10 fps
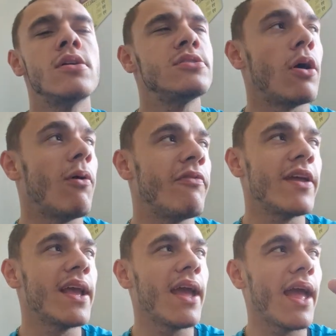So I
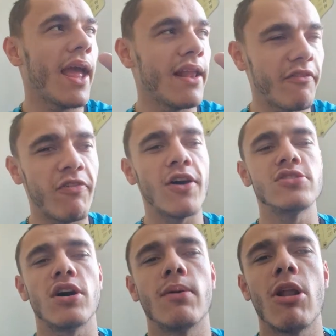think it's
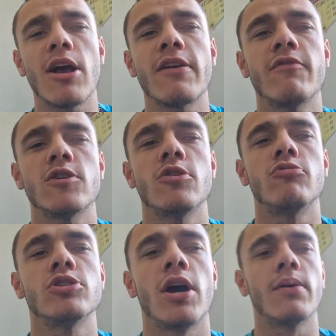third time lucky for
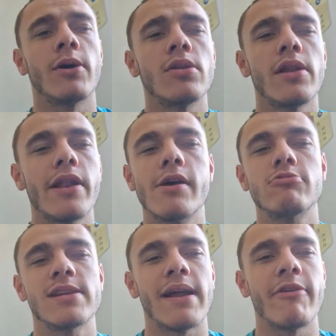George Hanneman, the
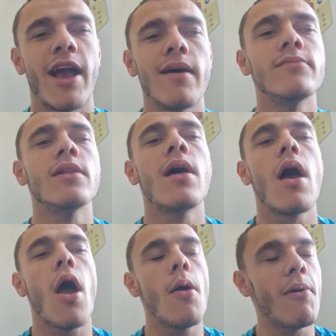little terrier.
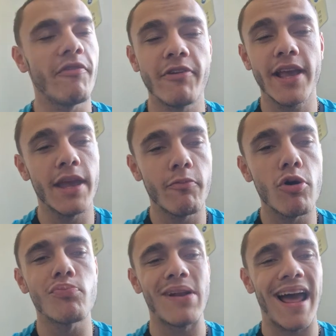I think he
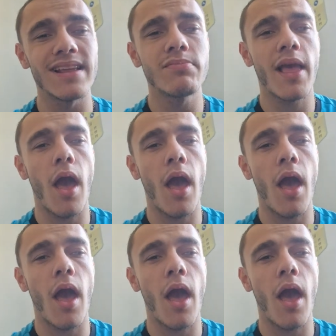will play.